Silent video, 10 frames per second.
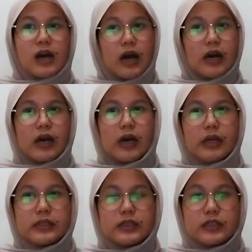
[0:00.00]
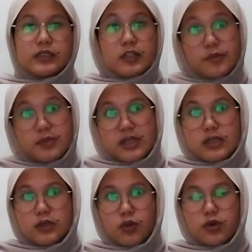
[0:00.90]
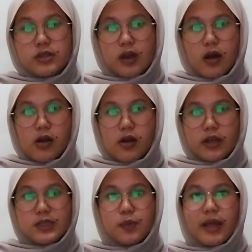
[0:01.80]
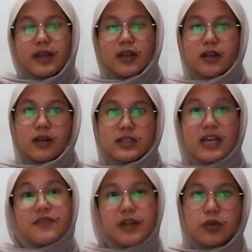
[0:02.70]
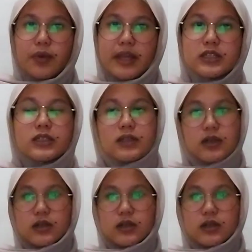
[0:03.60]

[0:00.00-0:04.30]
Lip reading: The term discourse are explained in several ways.